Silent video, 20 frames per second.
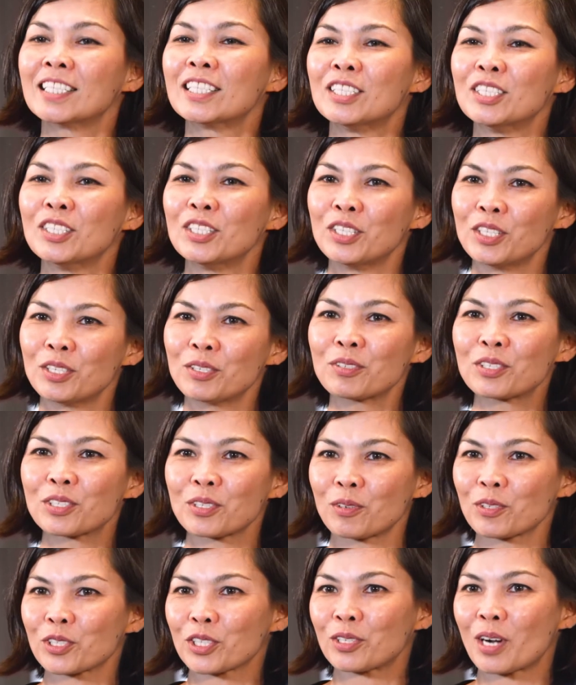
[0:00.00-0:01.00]
the new
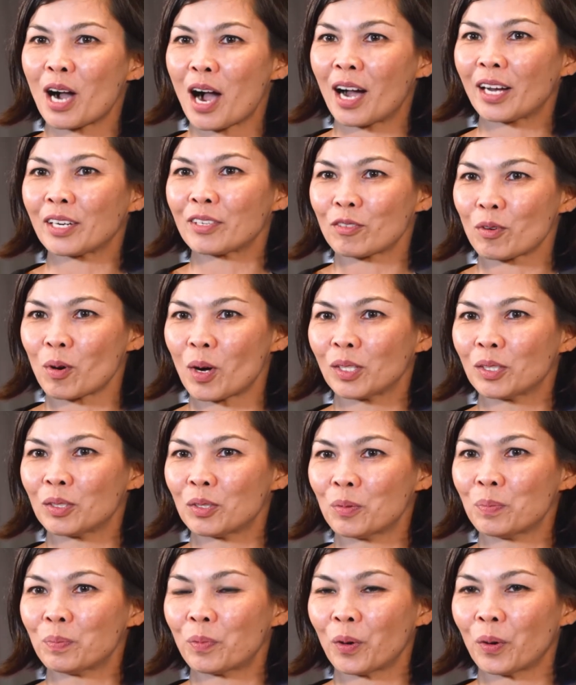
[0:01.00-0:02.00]
social heart of Kuala
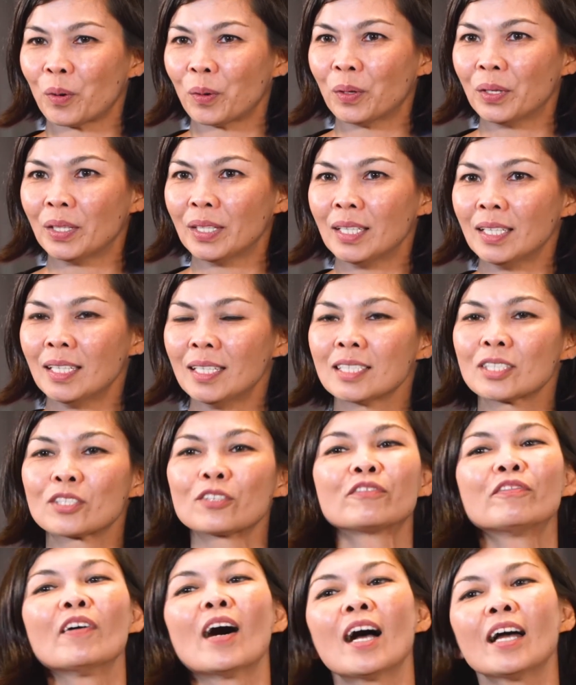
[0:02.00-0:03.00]
Lumpur.
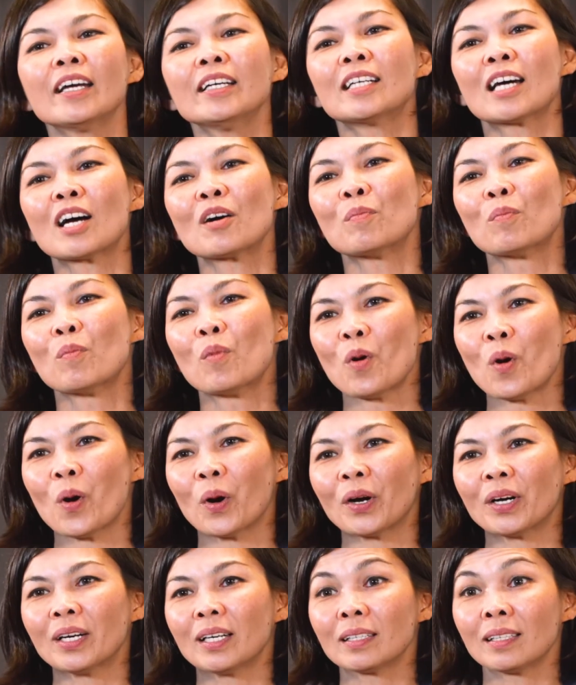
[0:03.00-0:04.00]
To find out
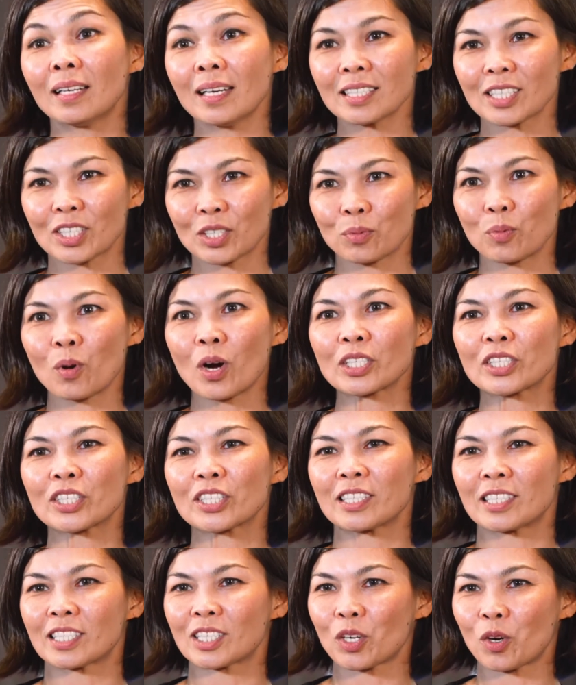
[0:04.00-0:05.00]
more, let's
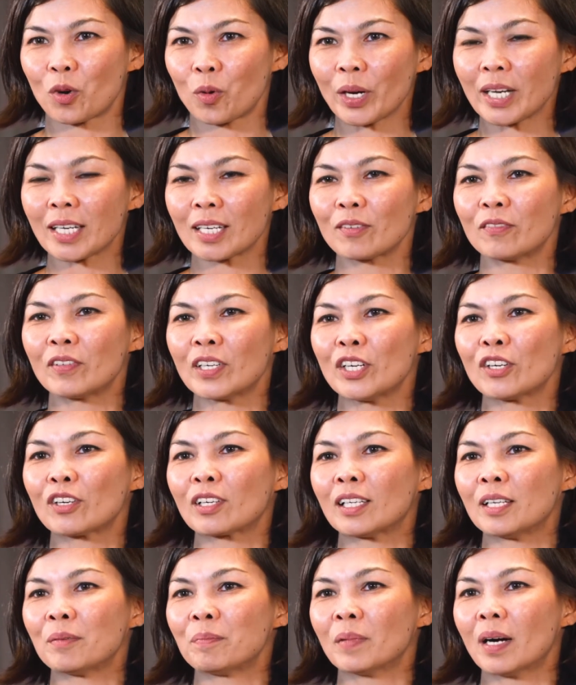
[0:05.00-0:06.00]
watch this quick video
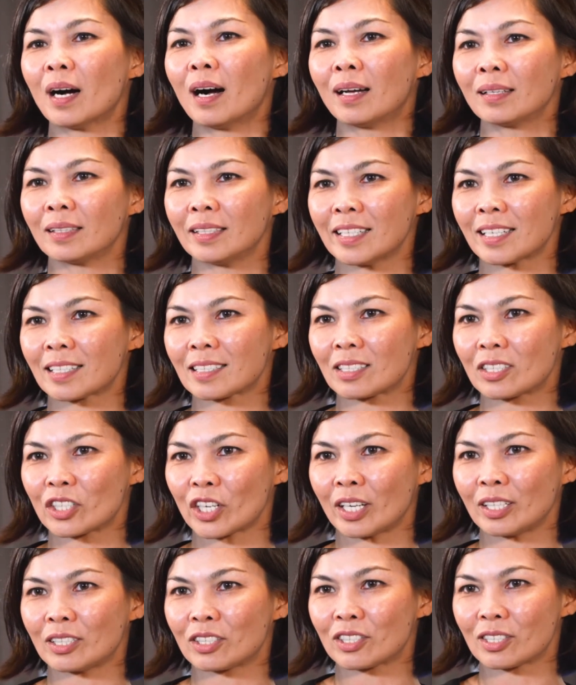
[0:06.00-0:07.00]
clip on the
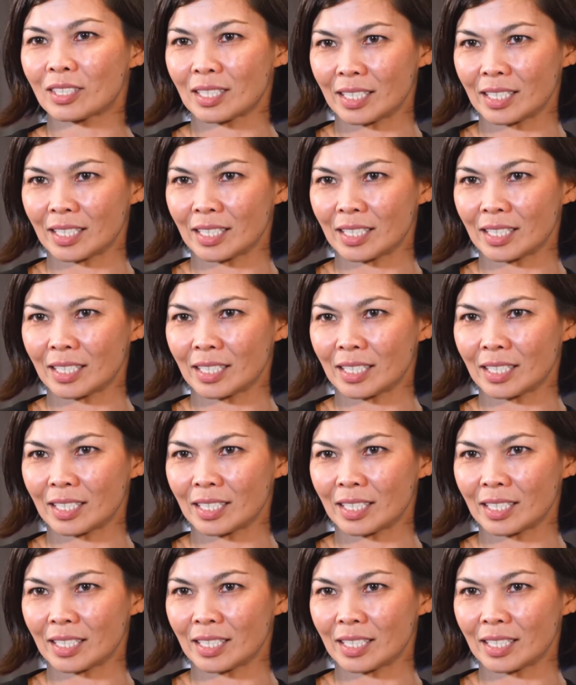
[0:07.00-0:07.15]
Exchange